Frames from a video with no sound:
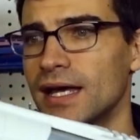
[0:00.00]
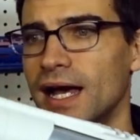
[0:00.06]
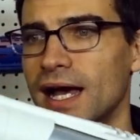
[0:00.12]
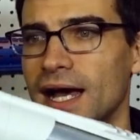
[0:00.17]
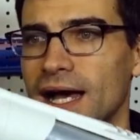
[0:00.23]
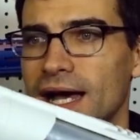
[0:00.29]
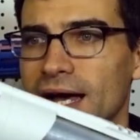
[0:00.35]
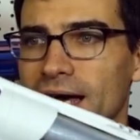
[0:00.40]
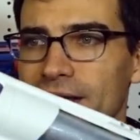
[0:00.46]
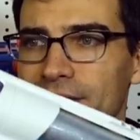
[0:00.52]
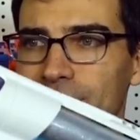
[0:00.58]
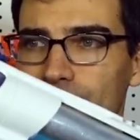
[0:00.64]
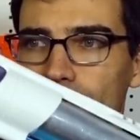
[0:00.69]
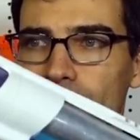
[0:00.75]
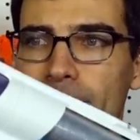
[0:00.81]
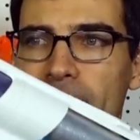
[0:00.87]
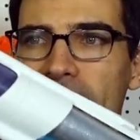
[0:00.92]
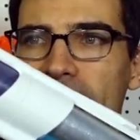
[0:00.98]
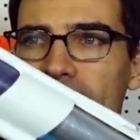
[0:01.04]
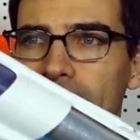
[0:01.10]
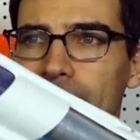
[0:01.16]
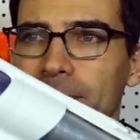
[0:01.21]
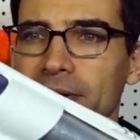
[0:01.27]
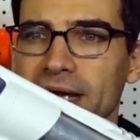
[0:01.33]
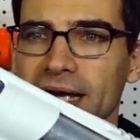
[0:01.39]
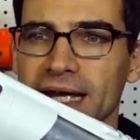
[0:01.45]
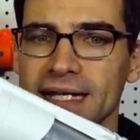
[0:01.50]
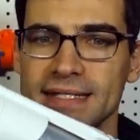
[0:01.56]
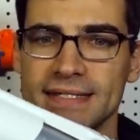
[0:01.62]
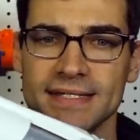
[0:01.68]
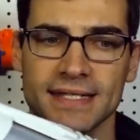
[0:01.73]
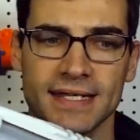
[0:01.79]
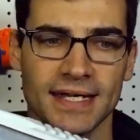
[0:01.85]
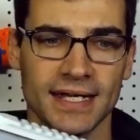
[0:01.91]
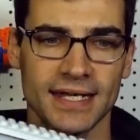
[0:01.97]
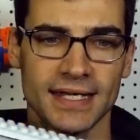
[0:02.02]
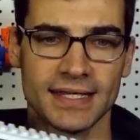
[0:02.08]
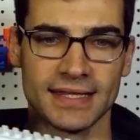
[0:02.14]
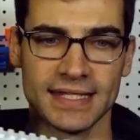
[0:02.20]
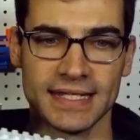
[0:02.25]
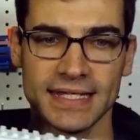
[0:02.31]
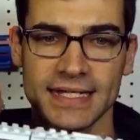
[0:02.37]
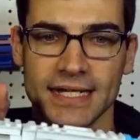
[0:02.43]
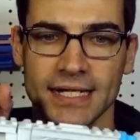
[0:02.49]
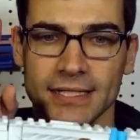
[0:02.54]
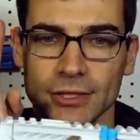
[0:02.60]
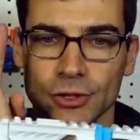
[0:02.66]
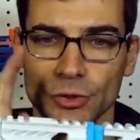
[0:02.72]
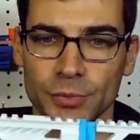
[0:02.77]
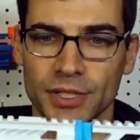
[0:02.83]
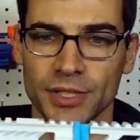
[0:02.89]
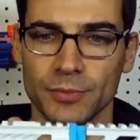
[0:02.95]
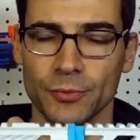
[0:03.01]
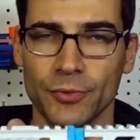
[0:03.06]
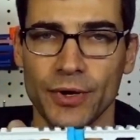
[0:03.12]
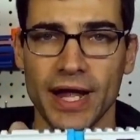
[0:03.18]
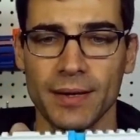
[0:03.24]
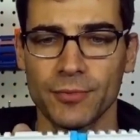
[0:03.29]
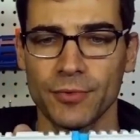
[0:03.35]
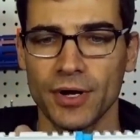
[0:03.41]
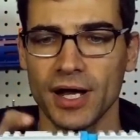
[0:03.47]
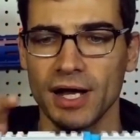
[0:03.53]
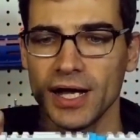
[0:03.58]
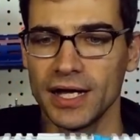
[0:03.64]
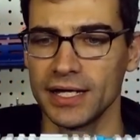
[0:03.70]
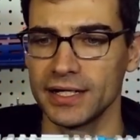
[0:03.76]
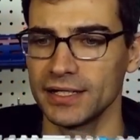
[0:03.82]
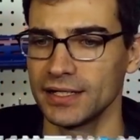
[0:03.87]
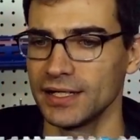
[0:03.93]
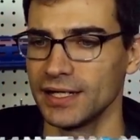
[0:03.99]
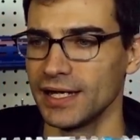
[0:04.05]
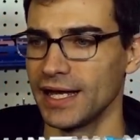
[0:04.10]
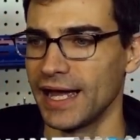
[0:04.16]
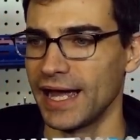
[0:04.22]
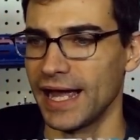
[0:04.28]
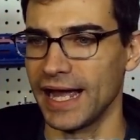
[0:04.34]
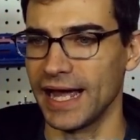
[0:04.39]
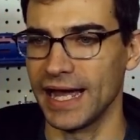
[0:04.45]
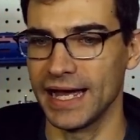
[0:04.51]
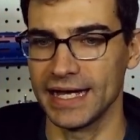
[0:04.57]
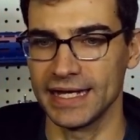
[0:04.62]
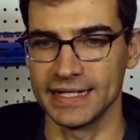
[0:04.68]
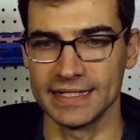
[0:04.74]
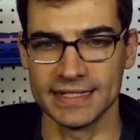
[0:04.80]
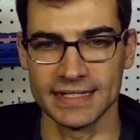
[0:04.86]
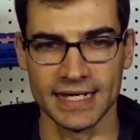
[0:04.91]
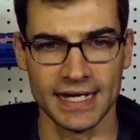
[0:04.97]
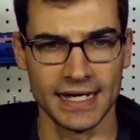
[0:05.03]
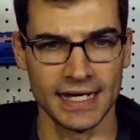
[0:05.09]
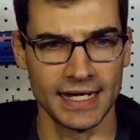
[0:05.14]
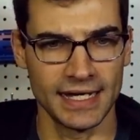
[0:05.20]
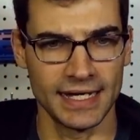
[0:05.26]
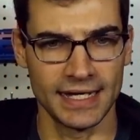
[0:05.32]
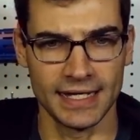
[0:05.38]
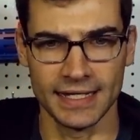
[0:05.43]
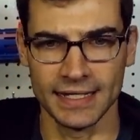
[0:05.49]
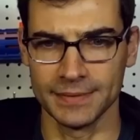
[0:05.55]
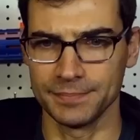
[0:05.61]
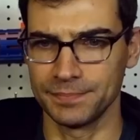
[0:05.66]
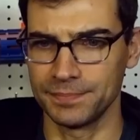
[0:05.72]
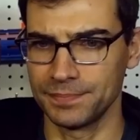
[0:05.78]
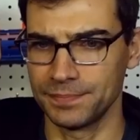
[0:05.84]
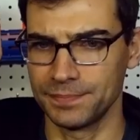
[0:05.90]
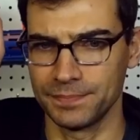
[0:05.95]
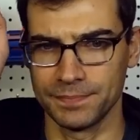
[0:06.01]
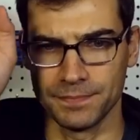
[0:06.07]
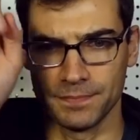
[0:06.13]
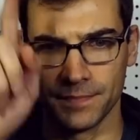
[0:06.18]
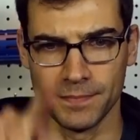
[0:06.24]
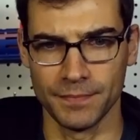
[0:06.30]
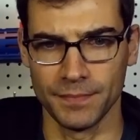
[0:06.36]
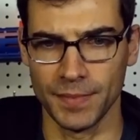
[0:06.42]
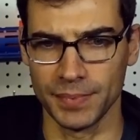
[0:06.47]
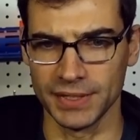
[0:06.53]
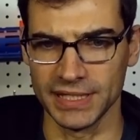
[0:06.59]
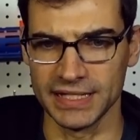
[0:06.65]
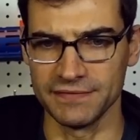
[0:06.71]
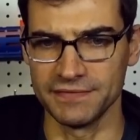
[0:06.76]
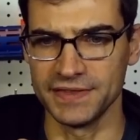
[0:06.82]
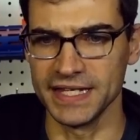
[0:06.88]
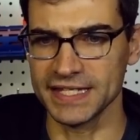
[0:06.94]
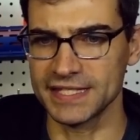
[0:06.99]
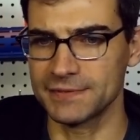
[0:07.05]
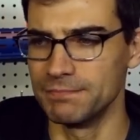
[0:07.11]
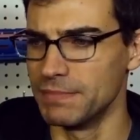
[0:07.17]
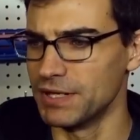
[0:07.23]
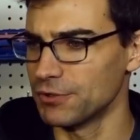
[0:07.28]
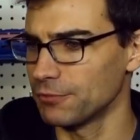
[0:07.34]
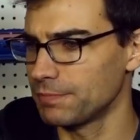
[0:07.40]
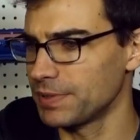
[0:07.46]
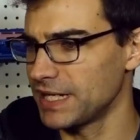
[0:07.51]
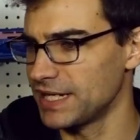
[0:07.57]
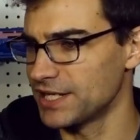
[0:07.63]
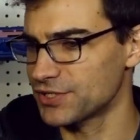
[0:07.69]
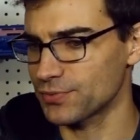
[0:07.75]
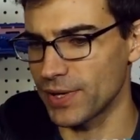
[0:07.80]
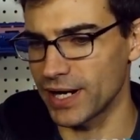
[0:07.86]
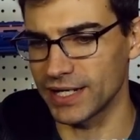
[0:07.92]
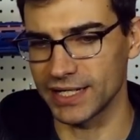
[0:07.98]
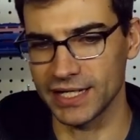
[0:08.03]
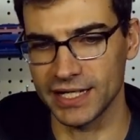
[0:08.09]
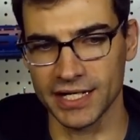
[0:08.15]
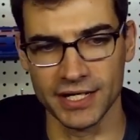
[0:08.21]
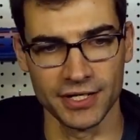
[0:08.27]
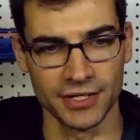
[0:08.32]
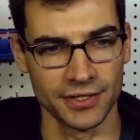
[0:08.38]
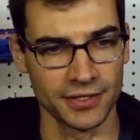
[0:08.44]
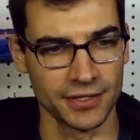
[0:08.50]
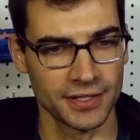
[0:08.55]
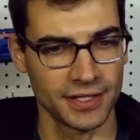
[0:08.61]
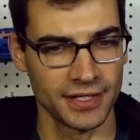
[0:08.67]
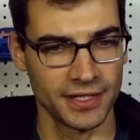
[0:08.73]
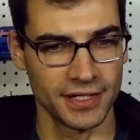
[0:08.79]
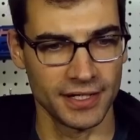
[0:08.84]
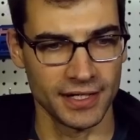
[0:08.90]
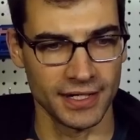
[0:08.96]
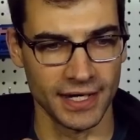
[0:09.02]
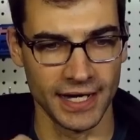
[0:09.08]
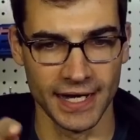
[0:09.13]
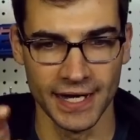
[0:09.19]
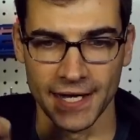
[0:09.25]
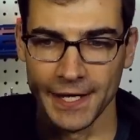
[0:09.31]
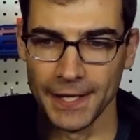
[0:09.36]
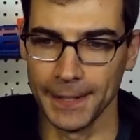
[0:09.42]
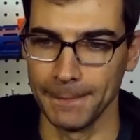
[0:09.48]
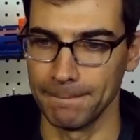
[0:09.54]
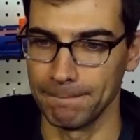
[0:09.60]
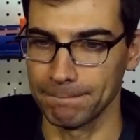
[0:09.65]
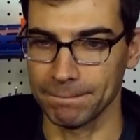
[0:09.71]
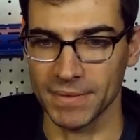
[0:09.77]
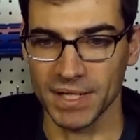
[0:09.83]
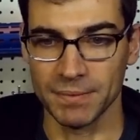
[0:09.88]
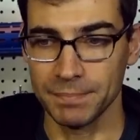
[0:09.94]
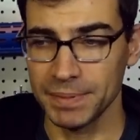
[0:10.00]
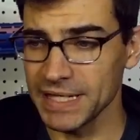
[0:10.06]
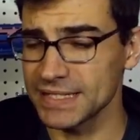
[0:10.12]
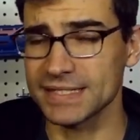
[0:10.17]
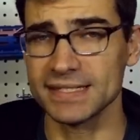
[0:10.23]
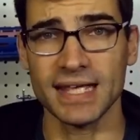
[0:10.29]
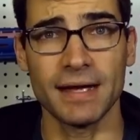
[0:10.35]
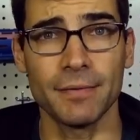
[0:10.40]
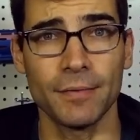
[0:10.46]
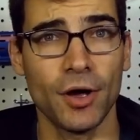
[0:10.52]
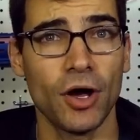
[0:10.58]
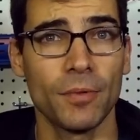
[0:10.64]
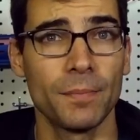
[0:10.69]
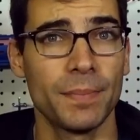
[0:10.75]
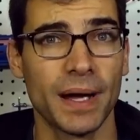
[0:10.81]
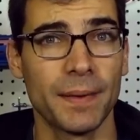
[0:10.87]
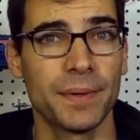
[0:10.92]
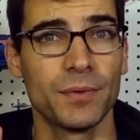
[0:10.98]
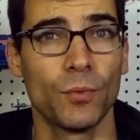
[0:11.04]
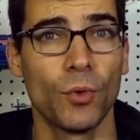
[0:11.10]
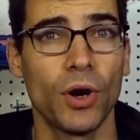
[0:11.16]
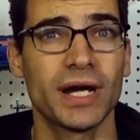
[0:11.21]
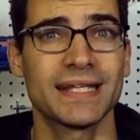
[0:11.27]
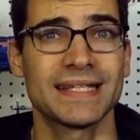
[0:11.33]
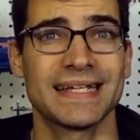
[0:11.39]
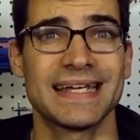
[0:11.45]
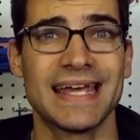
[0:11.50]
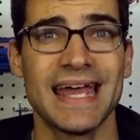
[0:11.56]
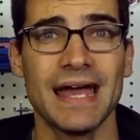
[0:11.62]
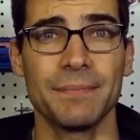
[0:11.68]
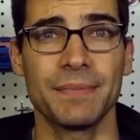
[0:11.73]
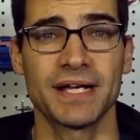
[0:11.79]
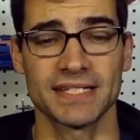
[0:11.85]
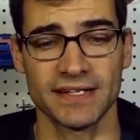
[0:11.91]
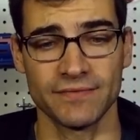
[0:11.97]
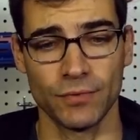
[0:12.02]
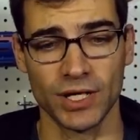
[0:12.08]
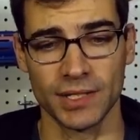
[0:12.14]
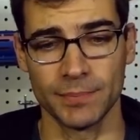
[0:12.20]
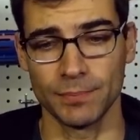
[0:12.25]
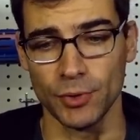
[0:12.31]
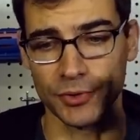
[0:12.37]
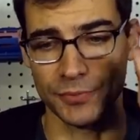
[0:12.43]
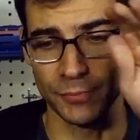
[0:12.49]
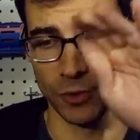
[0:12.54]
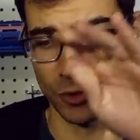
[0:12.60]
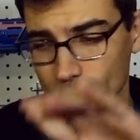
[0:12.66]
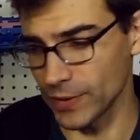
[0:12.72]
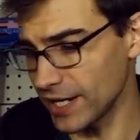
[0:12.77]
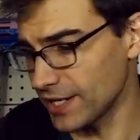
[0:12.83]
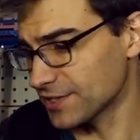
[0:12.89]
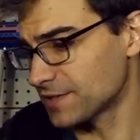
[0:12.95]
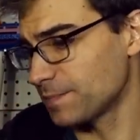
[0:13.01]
the new back plate, the aluminum ramrod, and I believe this middle piece right here. Pieces I've been wanting to get because I wanted both more rail